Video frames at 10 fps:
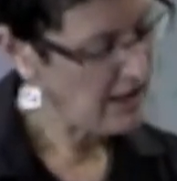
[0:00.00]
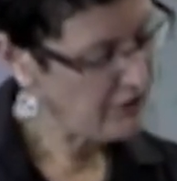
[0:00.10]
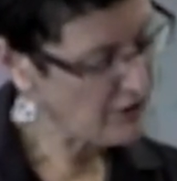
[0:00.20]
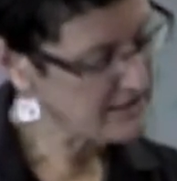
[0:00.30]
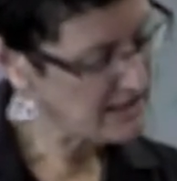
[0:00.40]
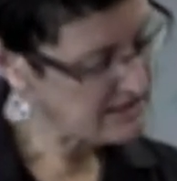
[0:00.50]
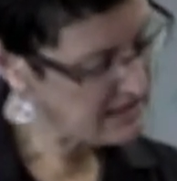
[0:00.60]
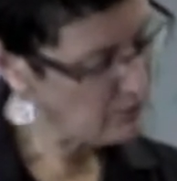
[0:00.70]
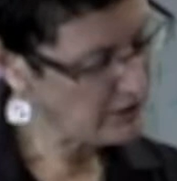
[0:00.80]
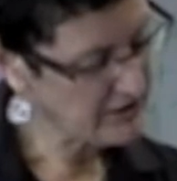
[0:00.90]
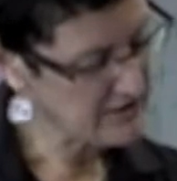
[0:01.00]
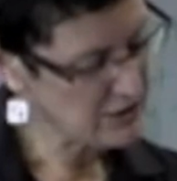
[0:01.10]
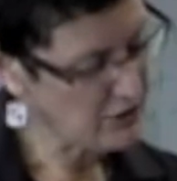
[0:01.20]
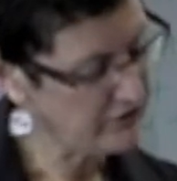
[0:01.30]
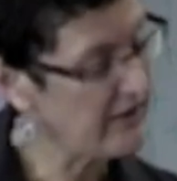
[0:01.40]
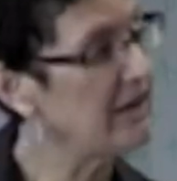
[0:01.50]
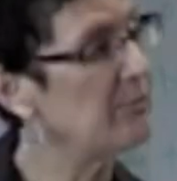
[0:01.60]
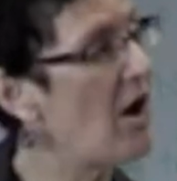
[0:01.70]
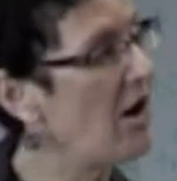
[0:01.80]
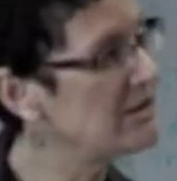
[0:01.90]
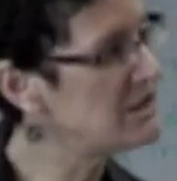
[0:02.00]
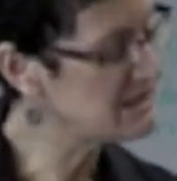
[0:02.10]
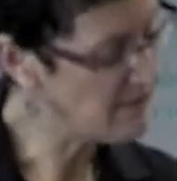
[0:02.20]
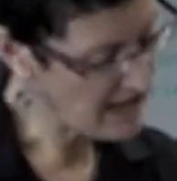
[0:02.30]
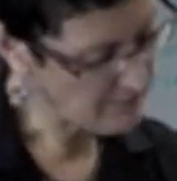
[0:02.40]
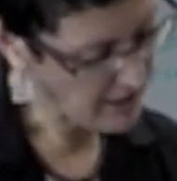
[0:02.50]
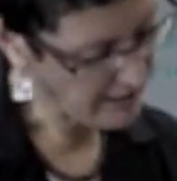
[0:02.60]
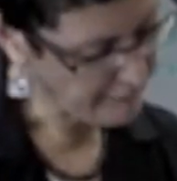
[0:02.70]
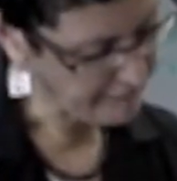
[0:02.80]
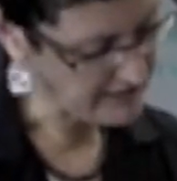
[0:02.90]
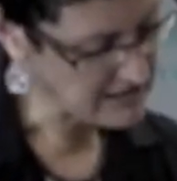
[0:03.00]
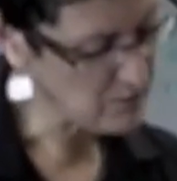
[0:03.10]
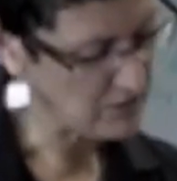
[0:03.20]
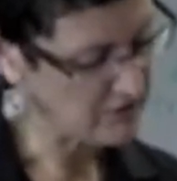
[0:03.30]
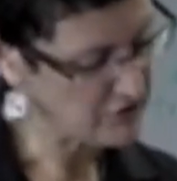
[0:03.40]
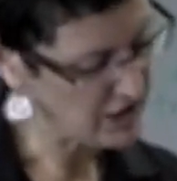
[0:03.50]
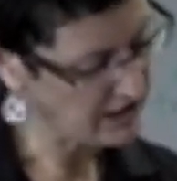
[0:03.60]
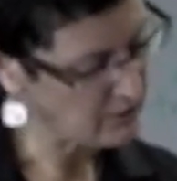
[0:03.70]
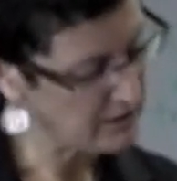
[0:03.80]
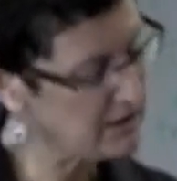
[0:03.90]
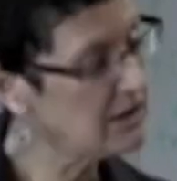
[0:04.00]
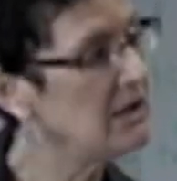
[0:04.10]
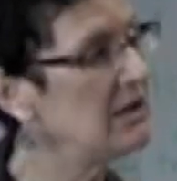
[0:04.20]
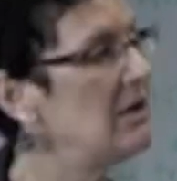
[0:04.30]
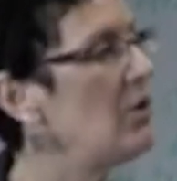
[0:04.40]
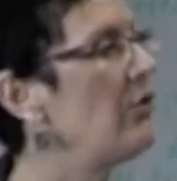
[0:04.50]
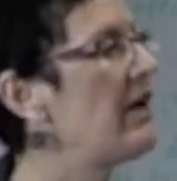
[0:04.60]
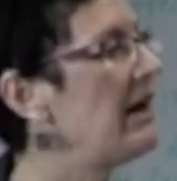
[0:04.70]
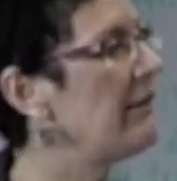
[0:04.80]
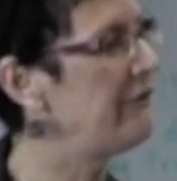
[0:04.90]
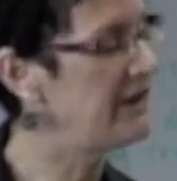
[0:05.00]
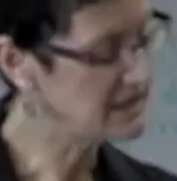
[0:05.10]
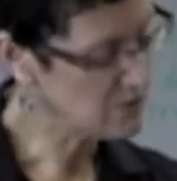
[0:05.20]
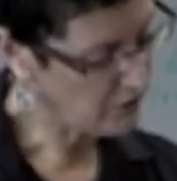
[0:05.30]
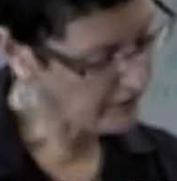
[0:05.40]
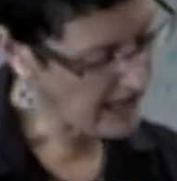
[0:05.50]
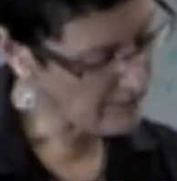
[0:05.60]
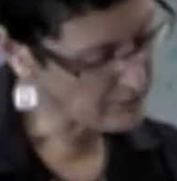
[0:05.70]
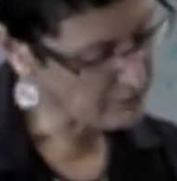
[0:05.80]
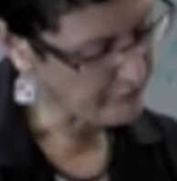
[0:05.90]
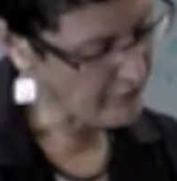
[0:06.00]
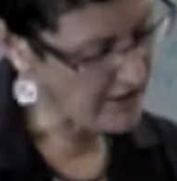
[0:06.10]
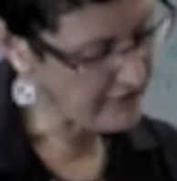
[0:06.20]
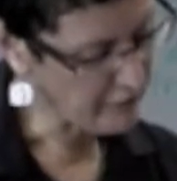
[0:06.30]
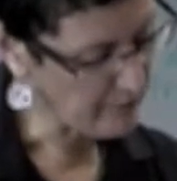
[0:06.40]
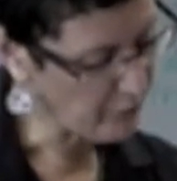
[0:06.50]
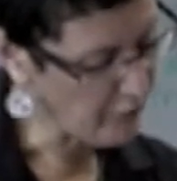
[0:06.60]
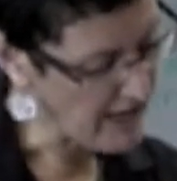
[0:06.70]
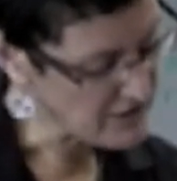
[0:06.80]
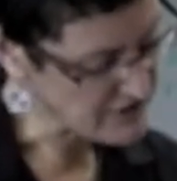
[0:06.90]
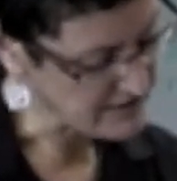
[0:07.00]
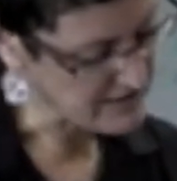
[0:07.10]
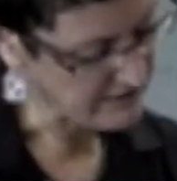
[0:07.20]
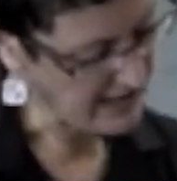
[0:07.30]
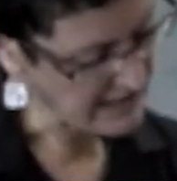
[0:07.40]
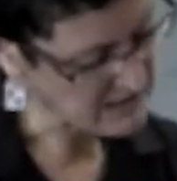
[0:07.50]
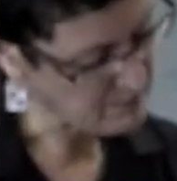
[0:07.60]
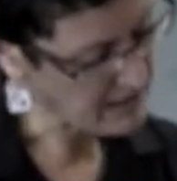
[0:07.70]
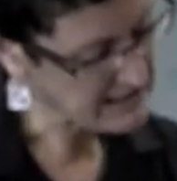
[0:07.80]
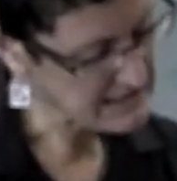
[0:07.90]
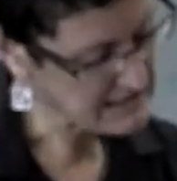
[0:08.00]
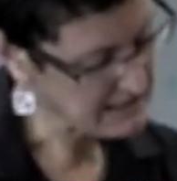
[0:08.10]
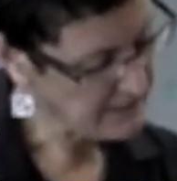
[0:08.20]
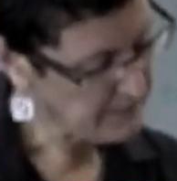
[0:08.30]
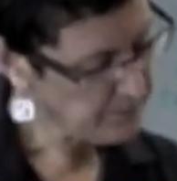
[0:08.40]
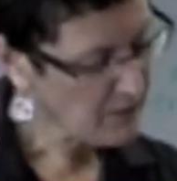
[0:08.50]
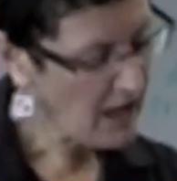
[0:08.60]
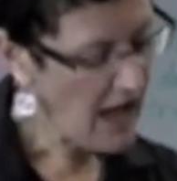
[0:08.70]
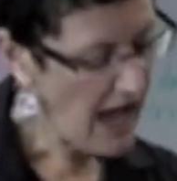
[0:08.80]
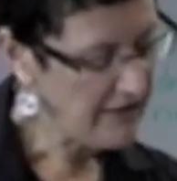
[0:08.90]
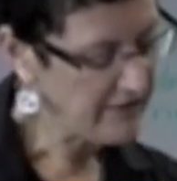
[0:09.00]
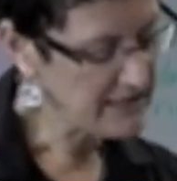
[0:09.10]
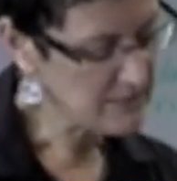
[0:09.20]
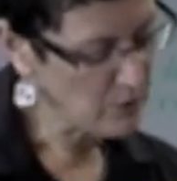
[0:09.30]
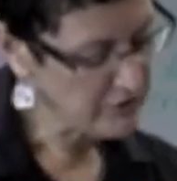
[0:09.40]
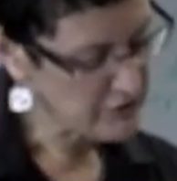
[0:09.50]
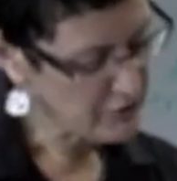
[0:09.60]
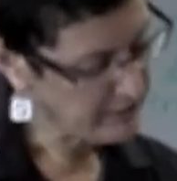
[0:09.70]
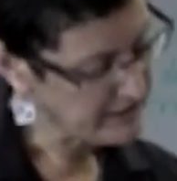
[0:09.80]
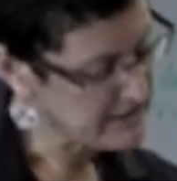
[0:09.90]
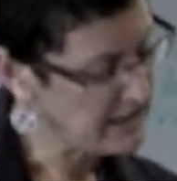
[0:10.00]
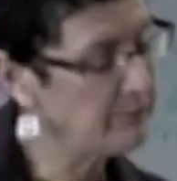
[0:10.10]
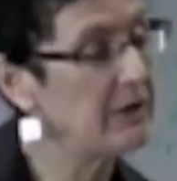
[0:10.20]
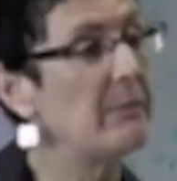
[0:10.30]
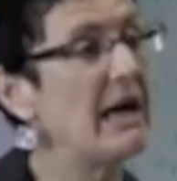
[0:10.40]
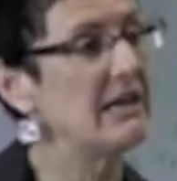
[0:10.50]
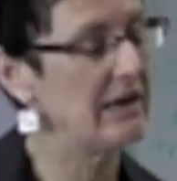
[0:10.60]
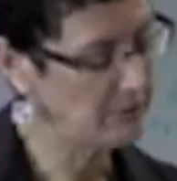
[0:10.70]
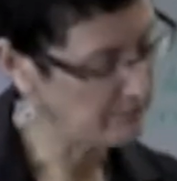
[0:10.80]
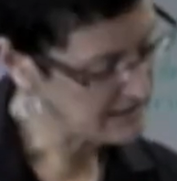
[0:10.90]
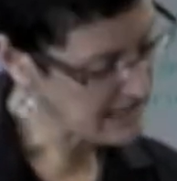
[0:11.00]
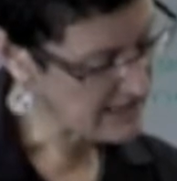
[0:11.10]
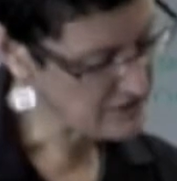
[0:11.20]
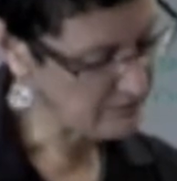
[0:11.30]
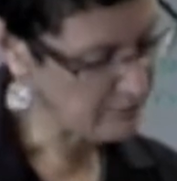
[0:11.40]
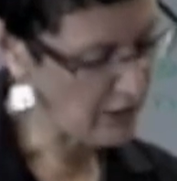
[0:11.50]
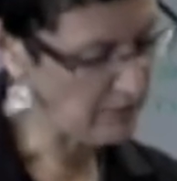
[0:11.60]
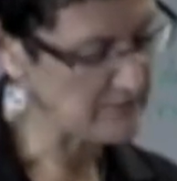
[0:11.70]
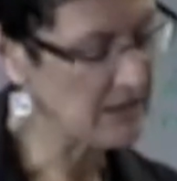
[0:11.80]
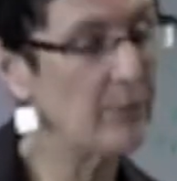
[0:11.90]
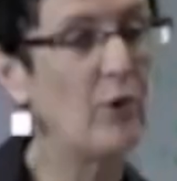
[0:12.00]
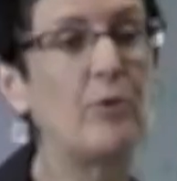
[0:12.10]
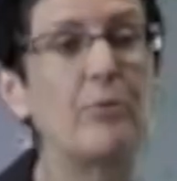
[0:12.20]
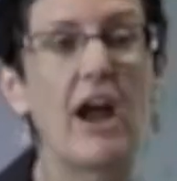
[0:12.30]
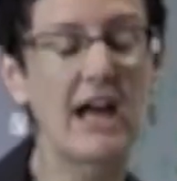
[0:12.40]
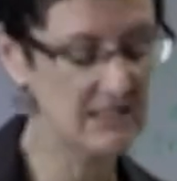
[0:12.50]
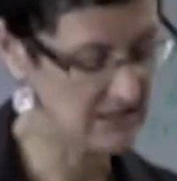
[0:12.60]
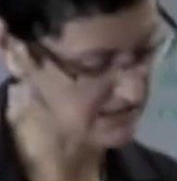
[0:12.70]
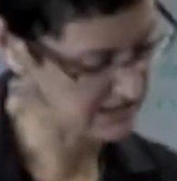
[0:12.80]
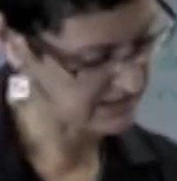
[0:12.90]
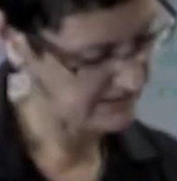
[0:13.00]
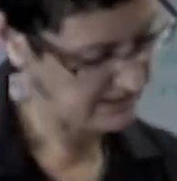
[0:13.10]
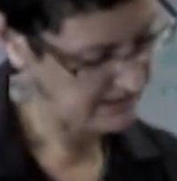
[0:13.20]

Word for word: Those that did were concerned that the apologies made by offenders were not genuine or that offenders were not able to provide the reparations that they expected and these were attributed to implementation problems and poor practice.